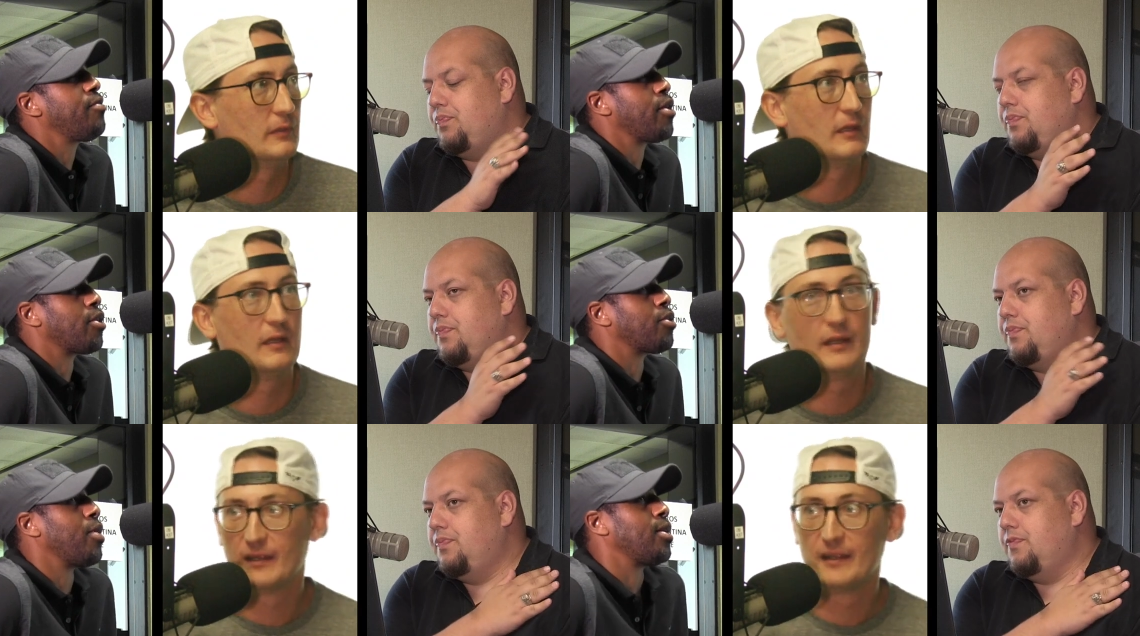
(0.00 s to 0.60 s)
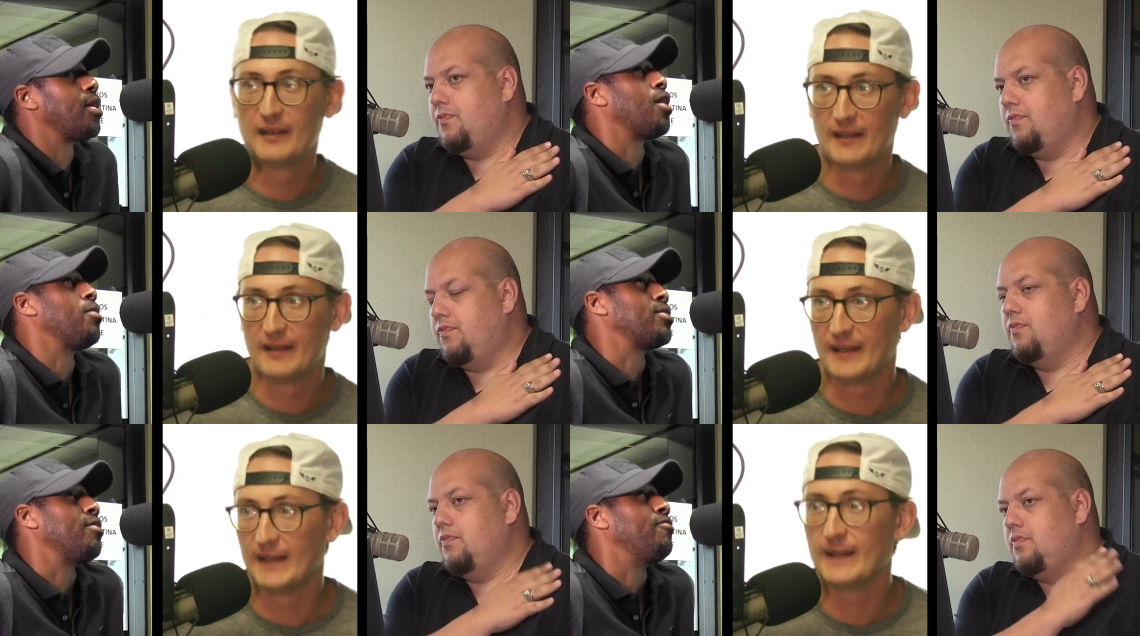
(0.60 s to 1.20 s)
Speaker 1: to figure out the right thing
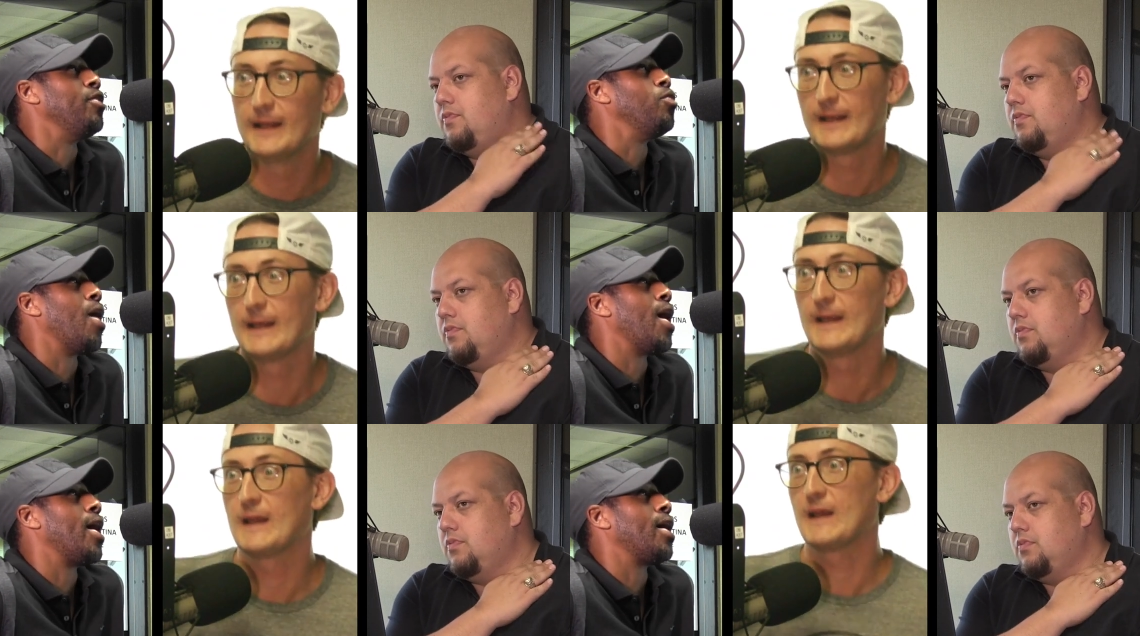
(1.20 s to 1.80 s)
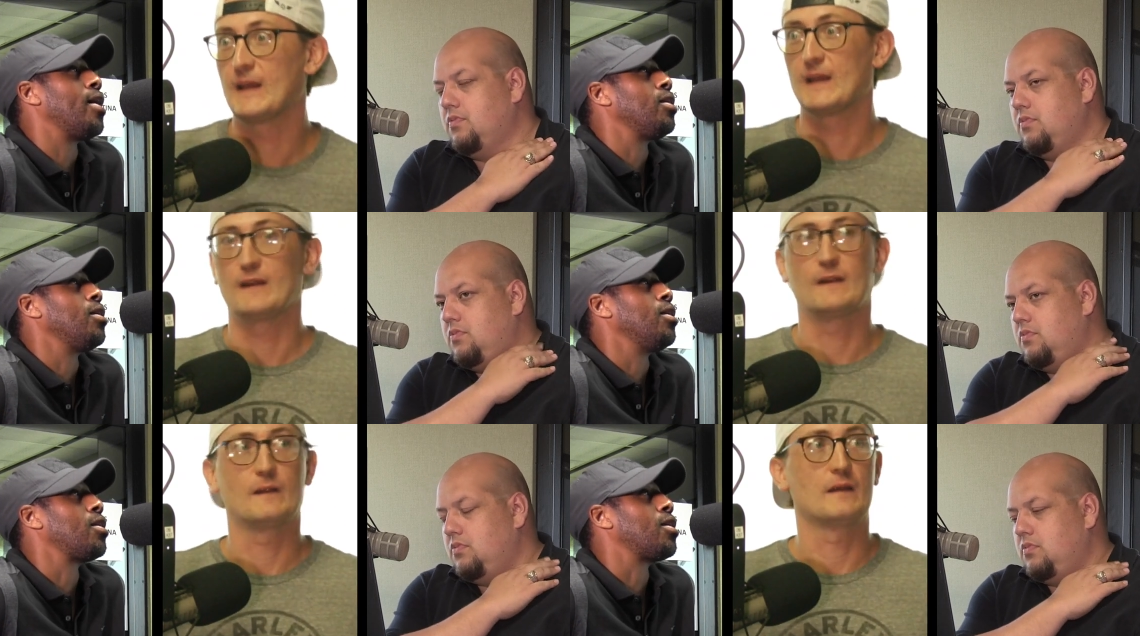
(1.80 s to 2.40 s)
because mm.
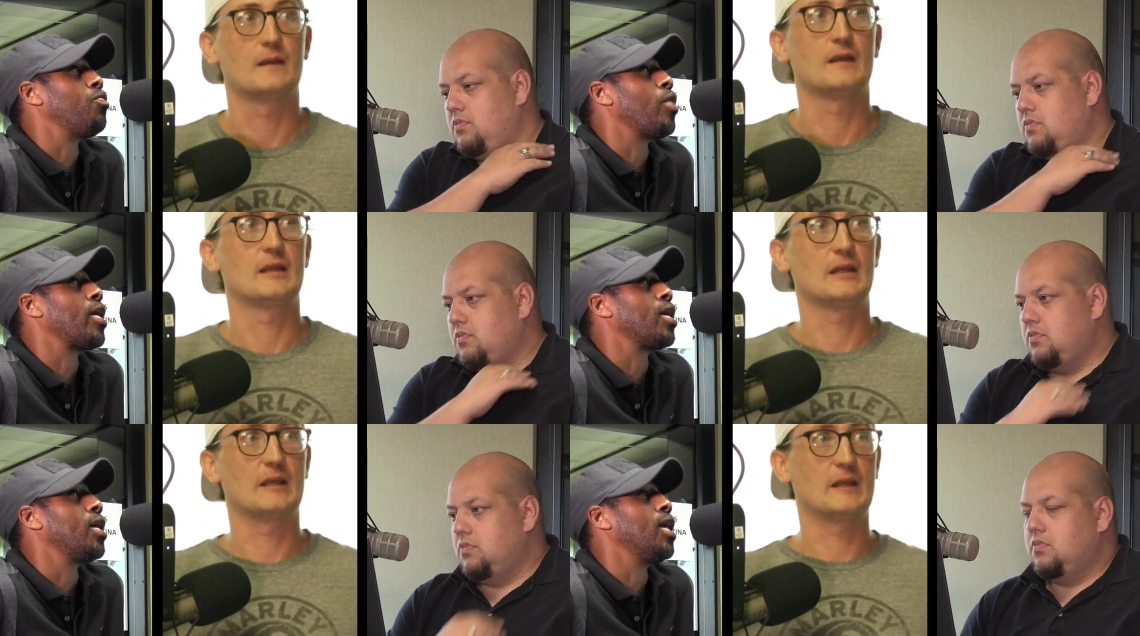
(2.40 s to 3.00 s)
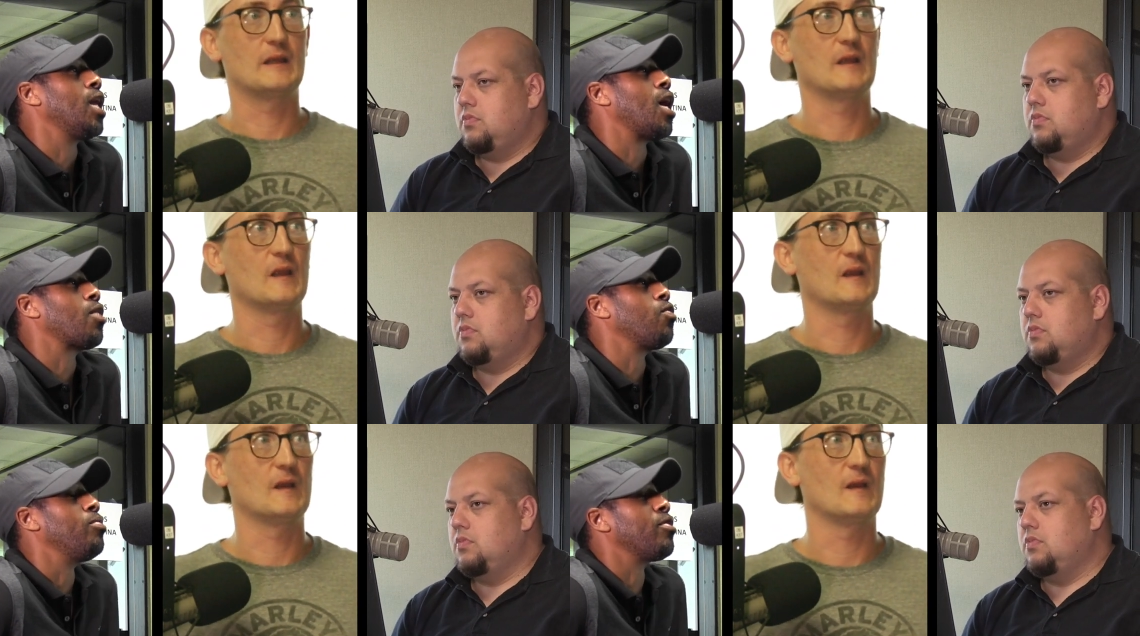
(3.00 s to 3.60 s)
Vy, he can regulate a
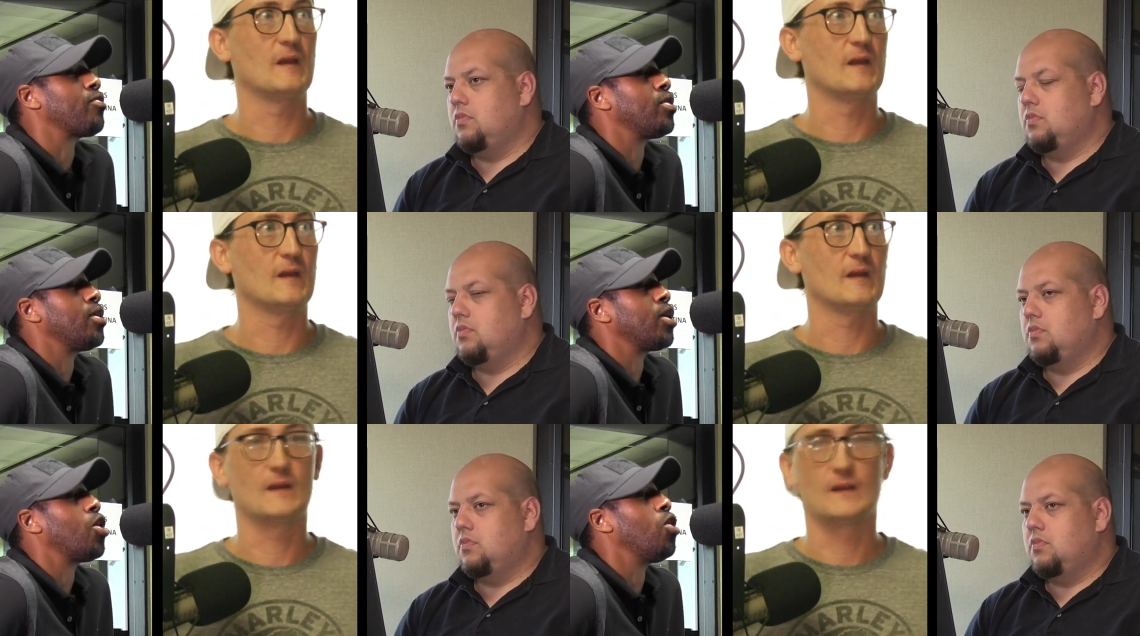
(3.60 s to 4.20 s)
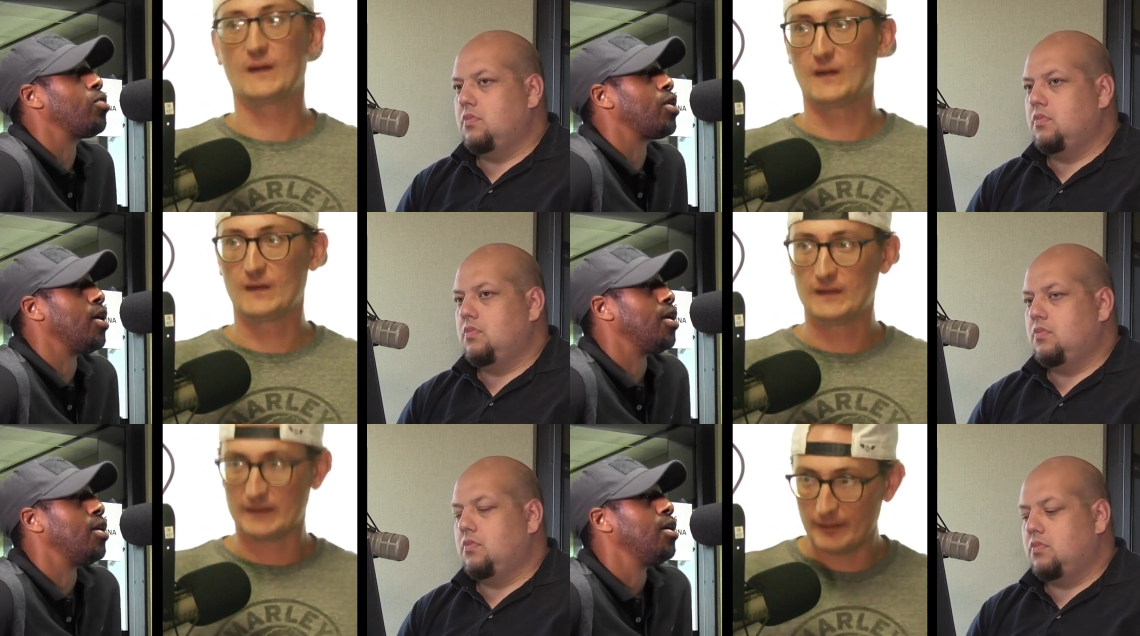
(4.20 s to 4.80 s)
locker room differently than Colt
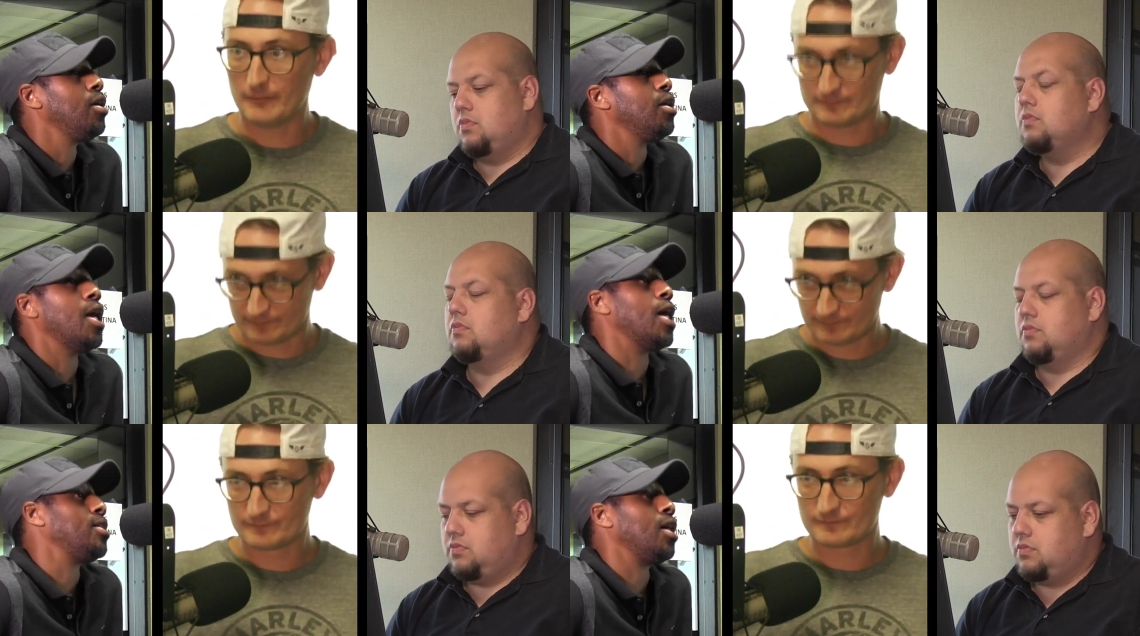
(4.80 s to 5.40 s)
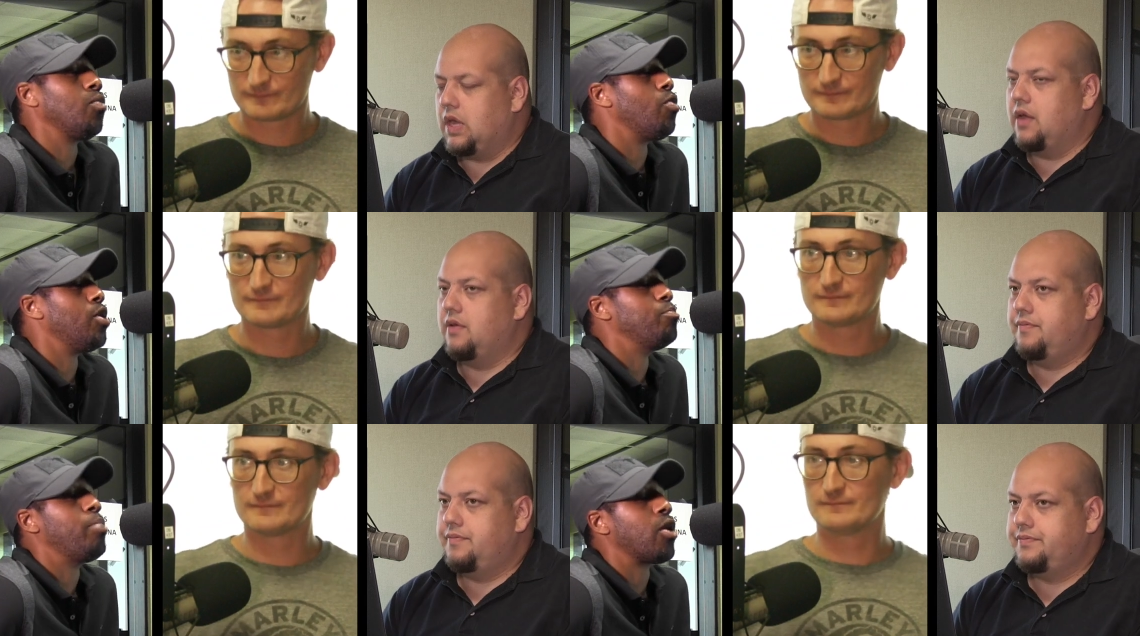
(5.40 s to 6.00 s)
can. Yep. Not saying
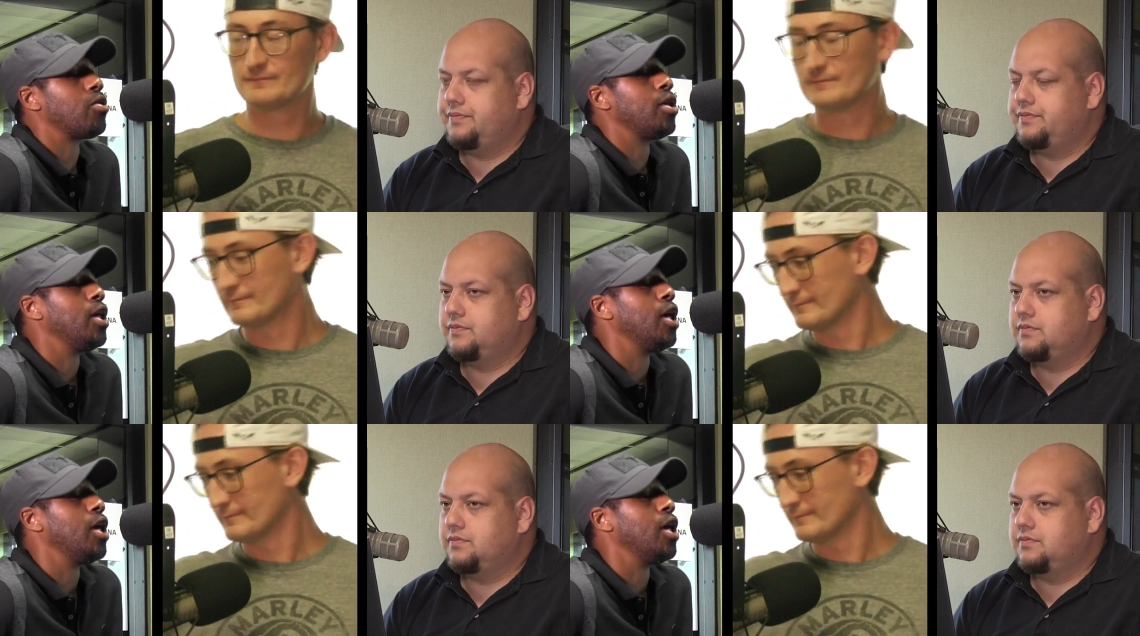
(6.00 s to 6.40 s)
yep. one's better than